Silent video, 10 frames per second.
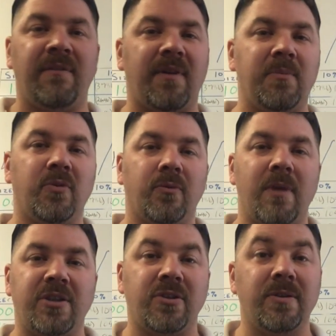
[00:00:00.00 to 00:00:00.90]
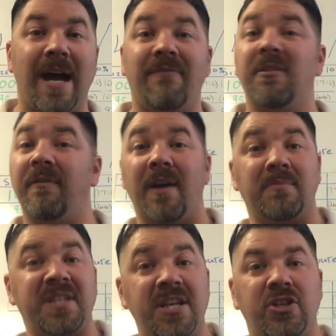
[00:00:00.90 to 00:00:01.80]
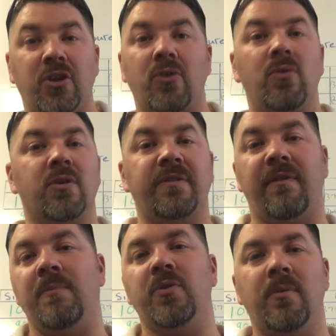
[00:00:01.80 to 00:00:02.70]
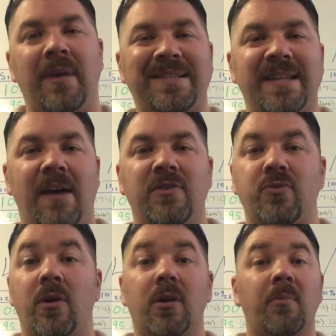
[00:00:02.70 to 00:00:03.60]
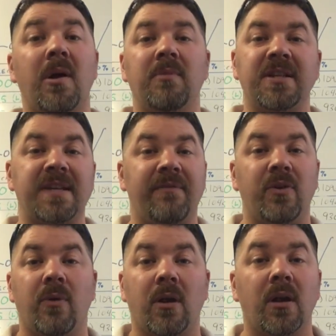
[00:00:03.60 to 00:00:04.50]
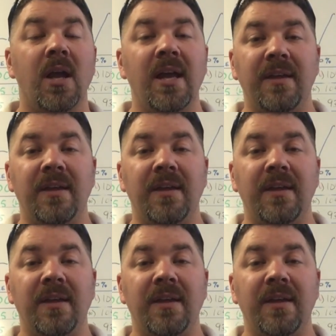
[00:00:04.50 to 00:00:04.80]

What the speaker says: if I'm doing rescue diving, if I'm teaching a course, if I'm doing my salvage work or public safety work.